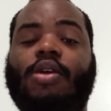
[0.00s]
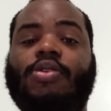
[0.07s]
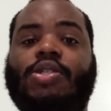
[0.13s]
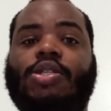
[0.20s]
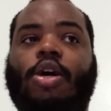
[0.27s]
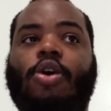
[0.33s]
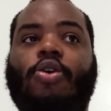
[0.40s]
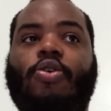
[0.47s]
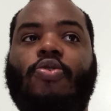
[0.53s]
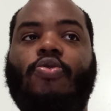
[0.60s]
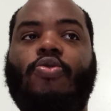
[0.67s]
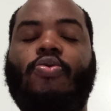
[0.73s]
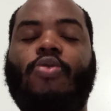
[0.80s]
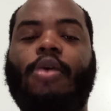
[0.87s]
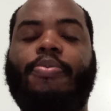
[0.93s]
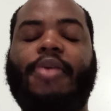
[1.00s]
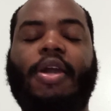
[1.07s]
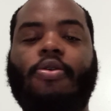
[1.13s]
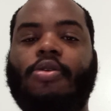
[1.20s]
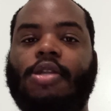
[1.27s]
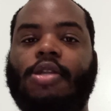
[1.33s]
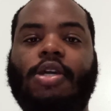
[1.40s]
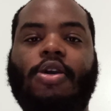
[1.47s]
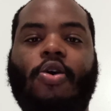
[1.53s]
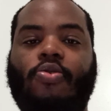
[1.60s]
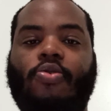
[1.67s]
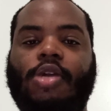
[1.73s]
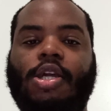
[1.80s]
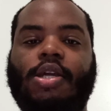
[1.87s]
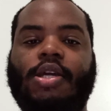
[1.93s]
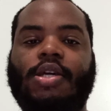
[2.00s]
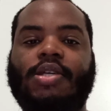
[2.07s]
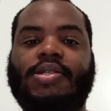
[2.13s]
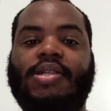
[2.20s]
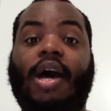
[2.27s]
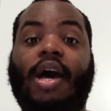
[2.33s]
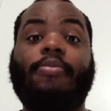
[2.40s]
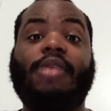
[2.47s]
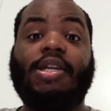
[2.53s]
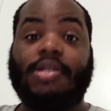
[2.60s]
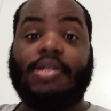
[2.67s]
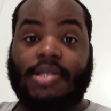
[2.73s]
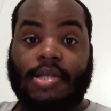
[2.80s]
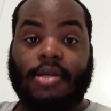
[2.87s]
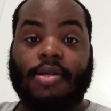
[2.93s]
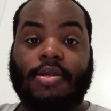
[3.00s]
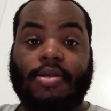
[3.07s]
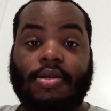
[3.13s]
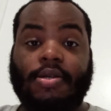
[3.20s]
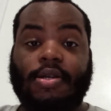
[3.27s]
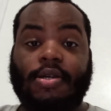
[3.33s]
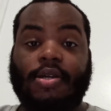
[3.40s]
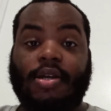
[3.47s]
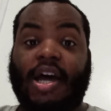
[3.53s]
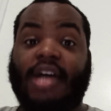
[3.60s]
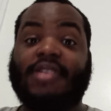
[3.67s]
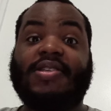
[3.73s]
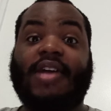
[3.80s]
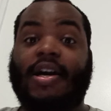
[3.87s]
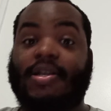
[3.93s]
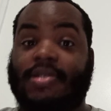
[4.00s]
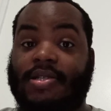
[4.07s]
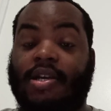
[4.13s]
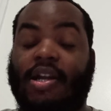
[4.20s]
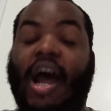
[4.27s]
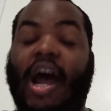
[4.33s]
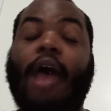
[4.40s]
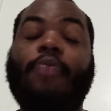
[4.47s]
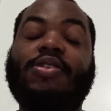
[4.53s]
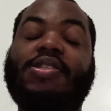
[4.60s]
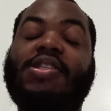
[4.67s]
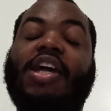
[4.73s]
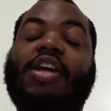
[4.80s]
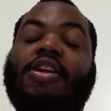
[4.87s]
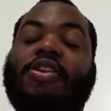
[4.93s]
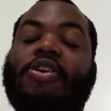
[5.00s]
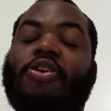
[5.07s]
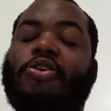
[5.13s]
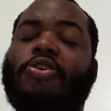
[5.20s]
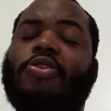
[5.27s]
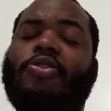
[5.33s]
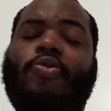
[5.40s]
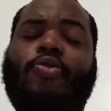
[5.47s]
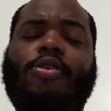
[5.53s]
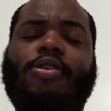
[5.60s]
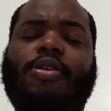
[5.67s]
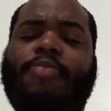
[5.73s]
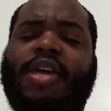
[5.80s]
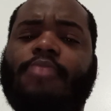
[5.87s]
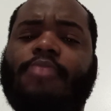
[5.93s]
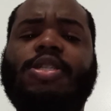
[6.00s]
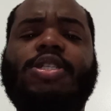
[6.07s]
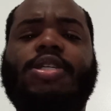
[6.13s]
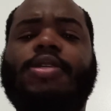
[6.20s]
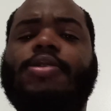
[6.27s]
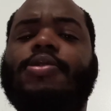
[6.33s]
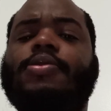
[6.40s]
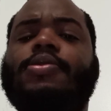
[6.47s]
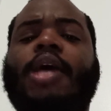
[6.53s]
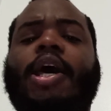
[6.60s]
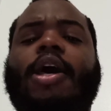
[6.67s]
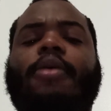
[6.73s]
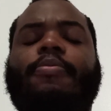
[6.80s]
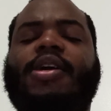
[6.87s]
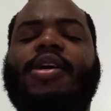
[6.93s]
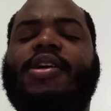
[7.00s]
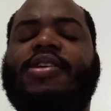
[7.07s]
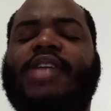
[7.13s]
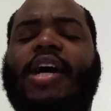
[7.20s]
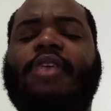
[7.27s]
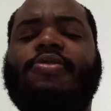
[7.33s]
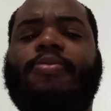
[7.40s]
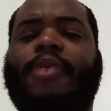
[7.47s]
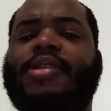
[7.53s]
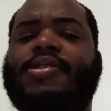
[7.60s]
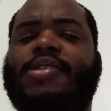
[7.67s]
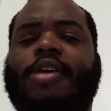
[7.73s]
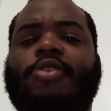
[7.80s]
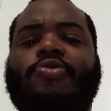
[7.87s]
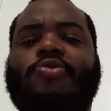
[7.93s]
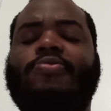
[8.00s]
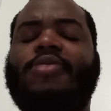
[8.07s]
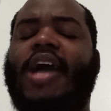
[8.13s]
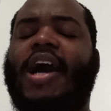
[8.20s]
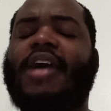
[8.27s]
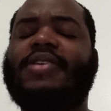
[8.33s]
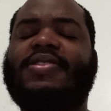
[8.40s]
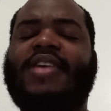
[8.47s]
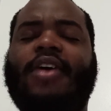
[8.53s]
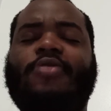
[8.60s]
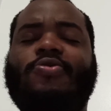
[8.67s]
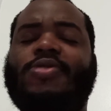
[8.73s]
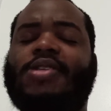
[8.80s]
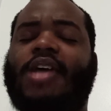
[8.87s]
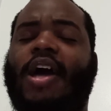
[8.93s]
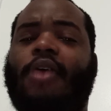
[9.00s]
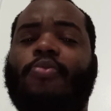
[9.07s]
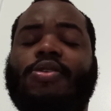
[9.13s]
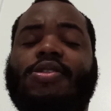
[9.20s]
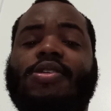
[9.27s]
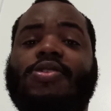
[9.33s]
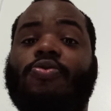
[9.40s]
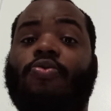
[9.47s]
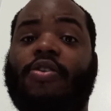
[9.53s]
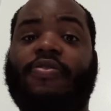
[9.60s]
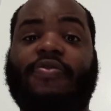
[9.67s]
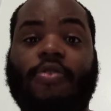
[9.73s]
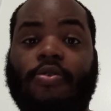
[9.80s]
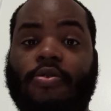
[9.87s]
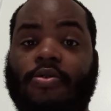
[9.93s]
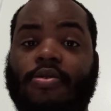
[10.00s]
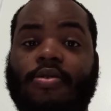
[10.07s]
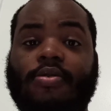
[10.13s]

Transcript: So apparently Cody is Dominique's son, not Scott's son. I was thinking the good Lord and the baby Jesus, because I was about to say, do not saddle Scott with this grifter.